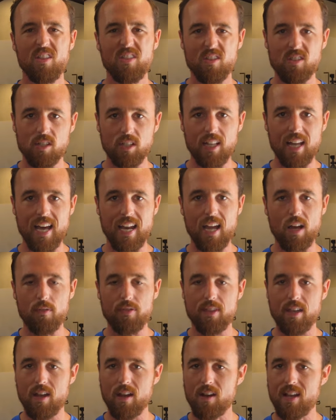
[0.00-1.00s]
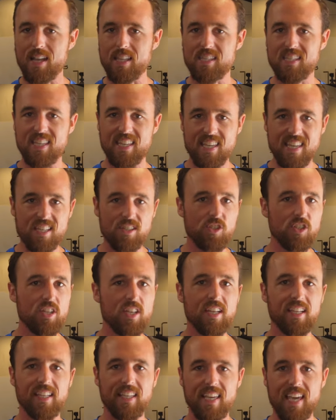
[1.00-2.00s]
There's a lot out there, it's easy
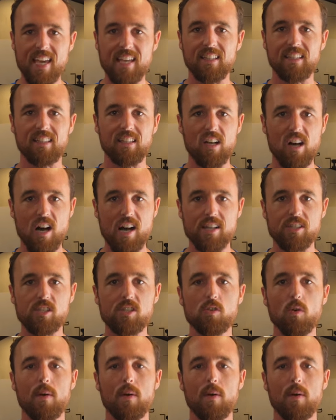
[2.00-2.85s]
to get lost,